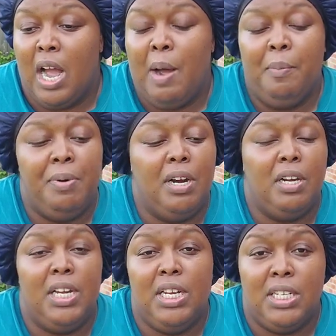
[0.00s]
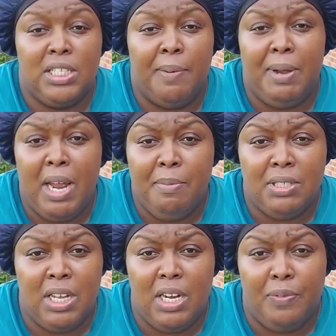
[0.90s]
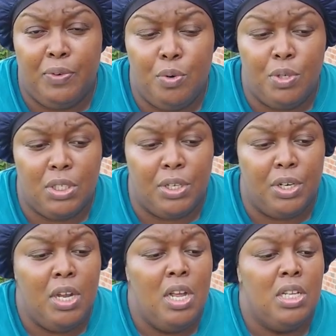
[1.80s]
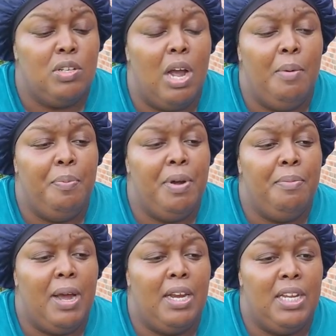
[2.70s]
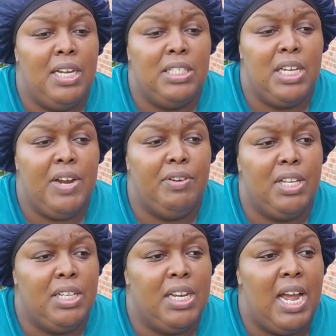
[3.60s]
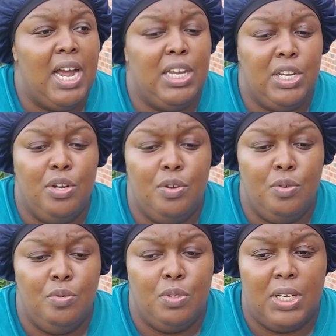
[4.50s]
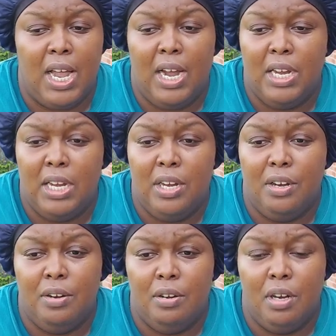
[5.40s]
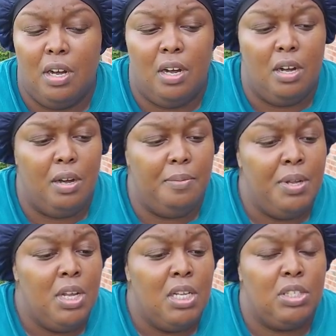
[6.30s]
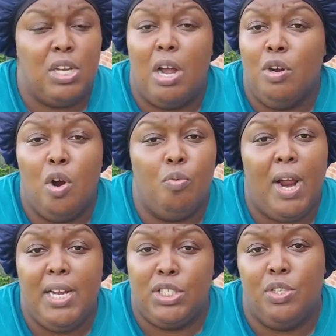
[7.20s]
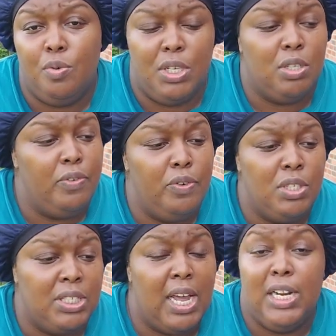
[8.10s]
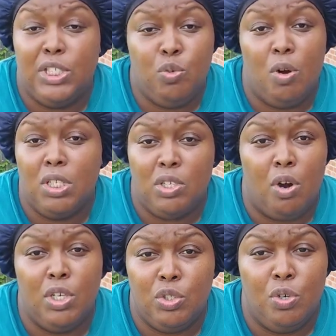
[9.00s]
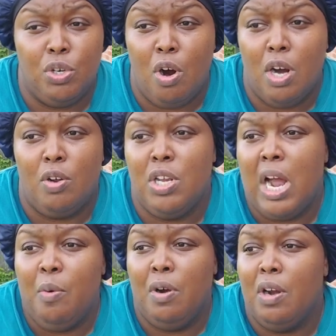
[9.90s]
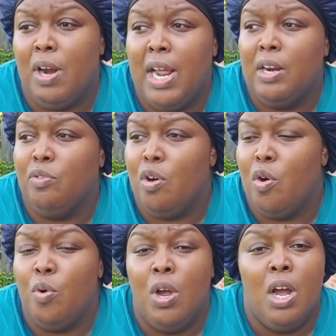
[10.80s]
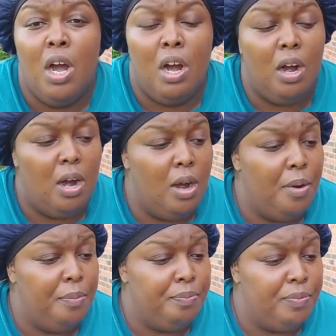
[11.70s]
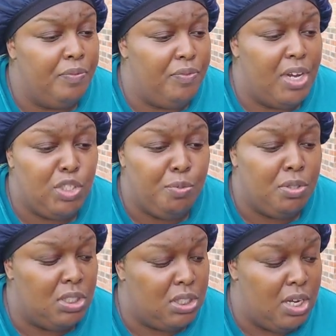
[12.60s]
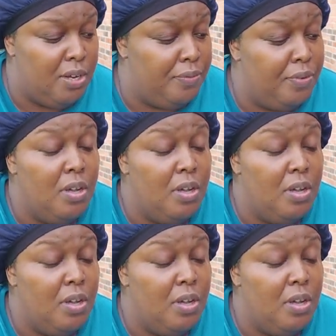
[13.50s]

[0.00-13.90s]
going to put a link because I'm an Amazon influencer. So I'm going to put my links to everything that I use out here. So y'all go right to it. So if you decide that you want to start you a garden, or y'all want to learn how to grow vegetables and stuff,